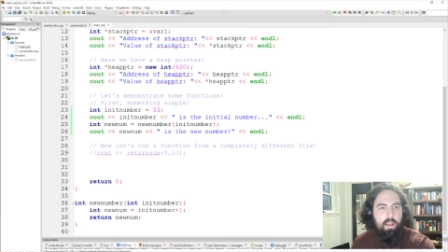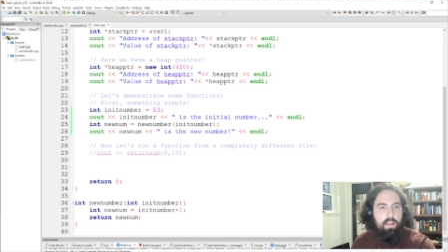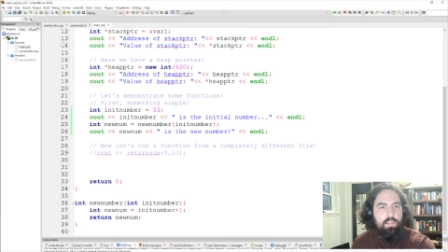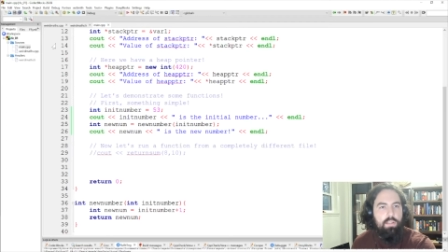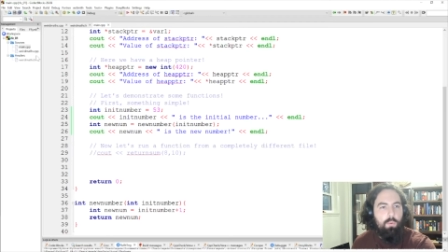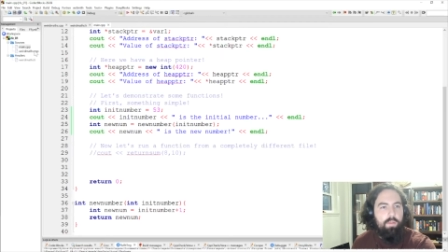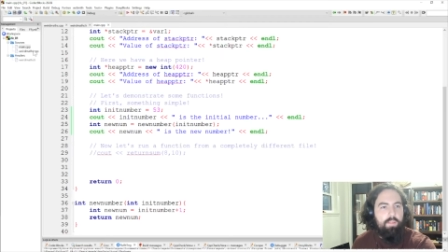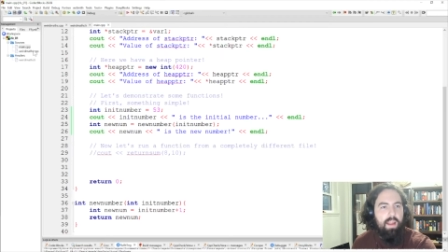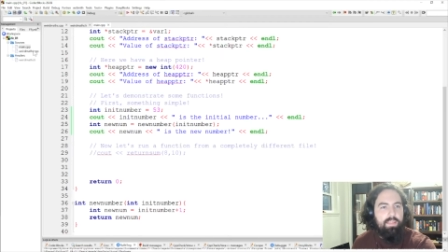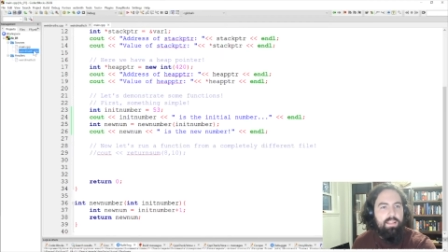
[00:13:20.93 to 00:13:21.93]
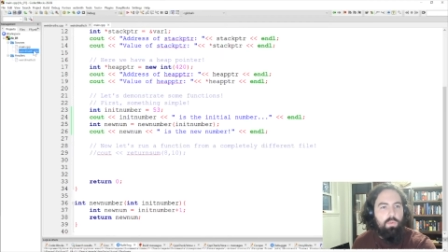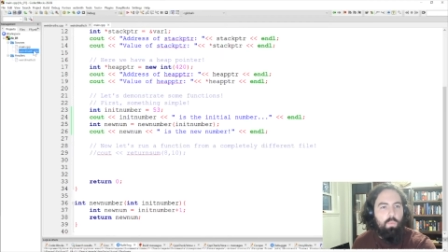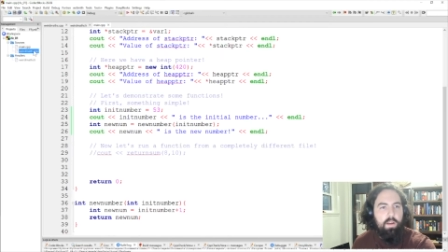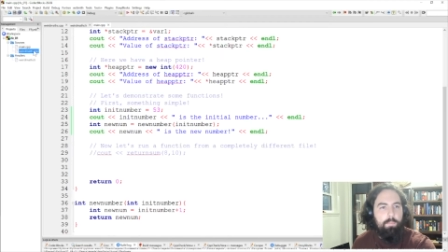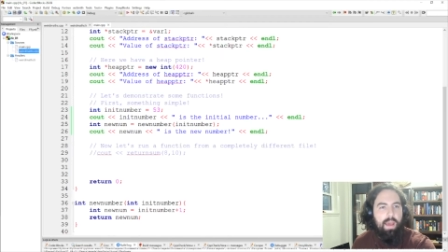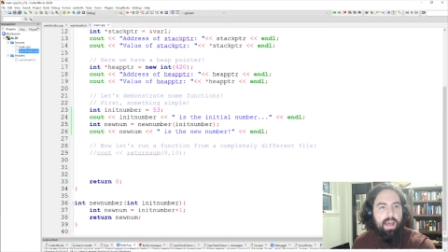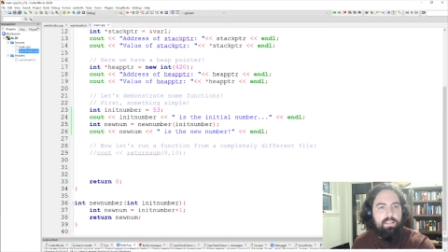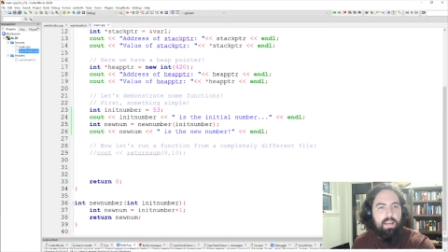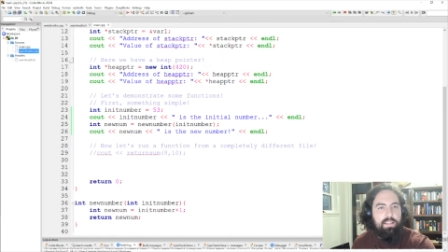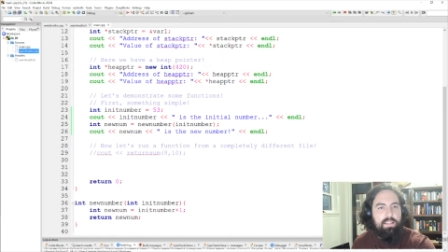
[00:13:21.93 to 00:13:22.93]
So we've got this
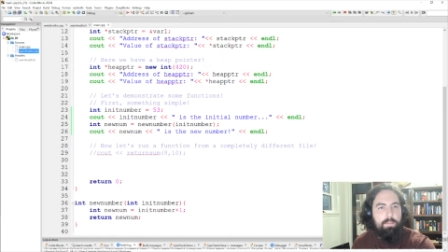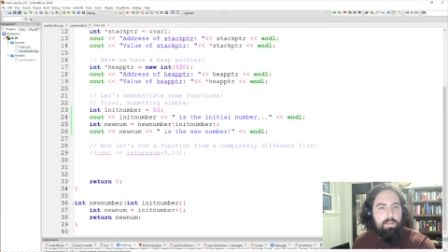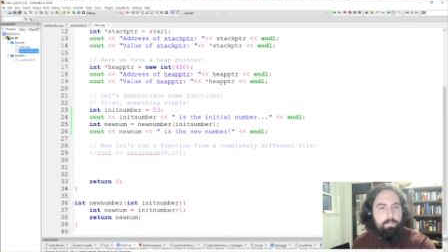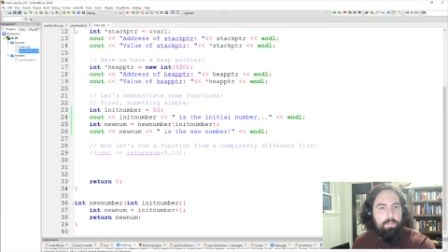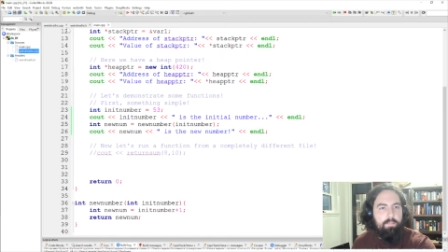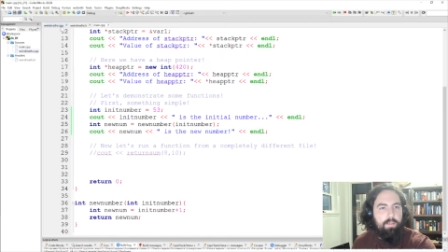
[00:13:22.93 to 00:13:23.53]
weirdmaths.cpp